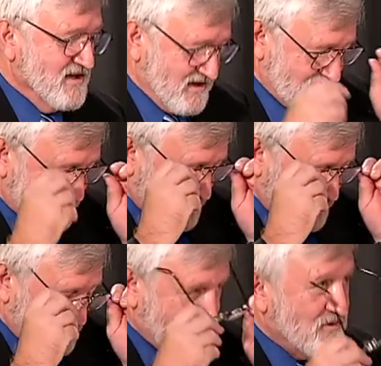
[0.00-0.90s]
He's
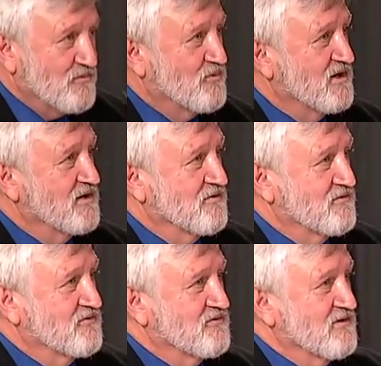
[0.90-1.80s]
saying, beware
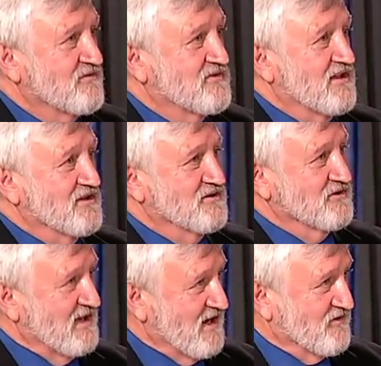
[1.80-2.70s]
of selling your
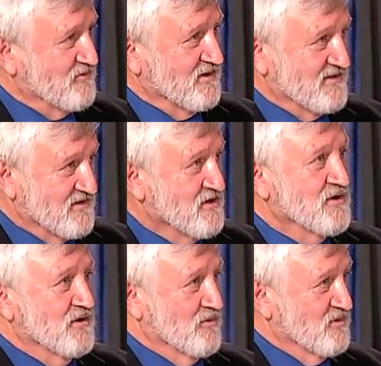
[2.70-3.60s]
gas rights
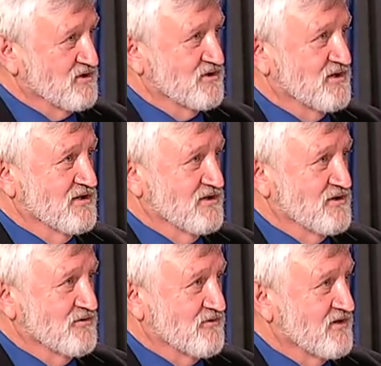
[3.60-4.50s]
and what you can
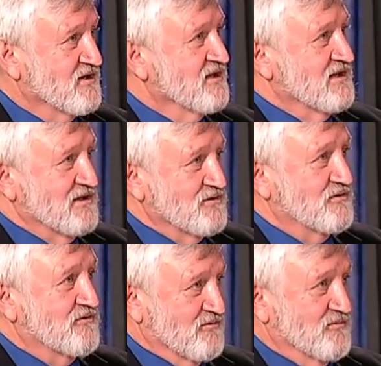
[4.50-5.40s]

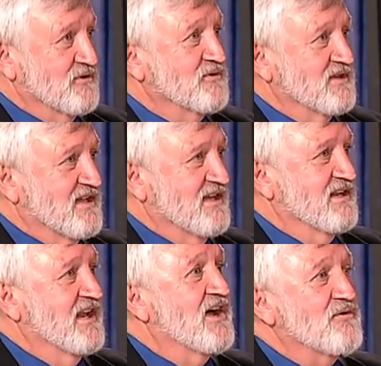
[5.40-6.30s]
lose from doing that.
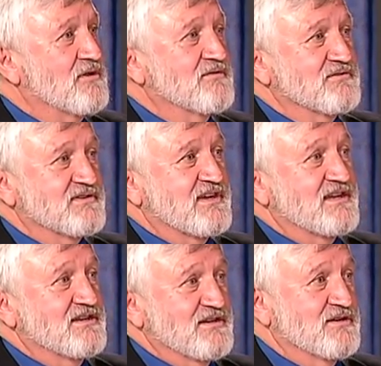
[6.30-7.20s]
Now, all of a
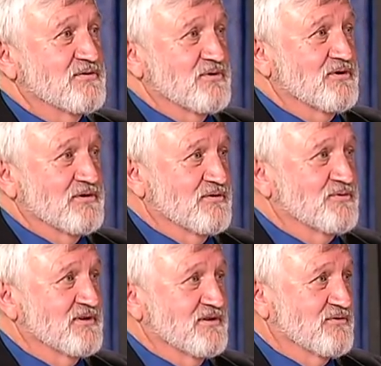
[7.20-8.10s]
sudden, here we are in
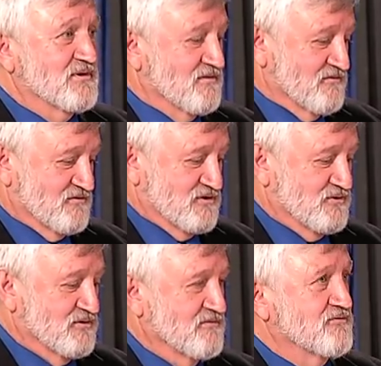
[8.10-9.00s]
2012,
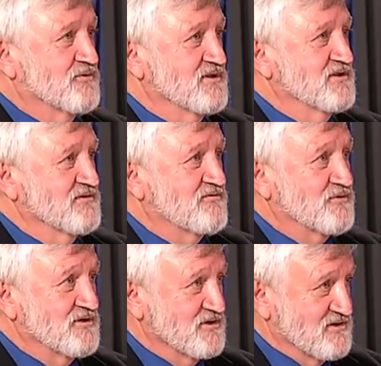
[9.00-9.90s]
short 4
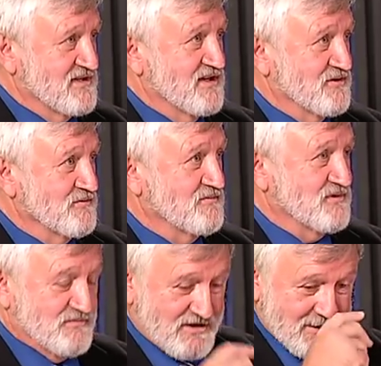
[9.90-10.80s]
years later,
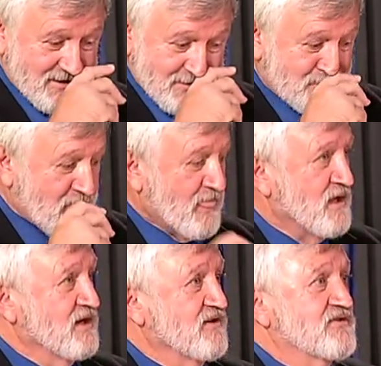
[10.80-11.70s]
and
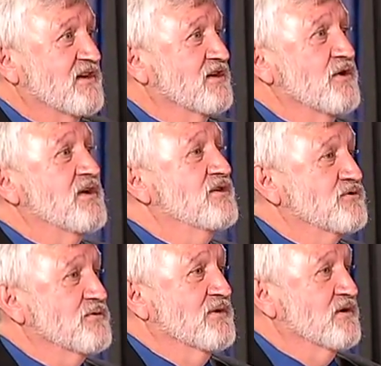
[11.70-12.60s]
he's saying, go ahead,
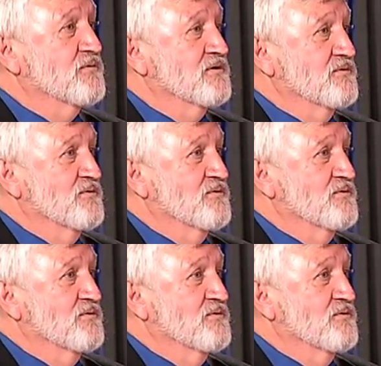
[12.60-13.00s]
drill anywhere you want.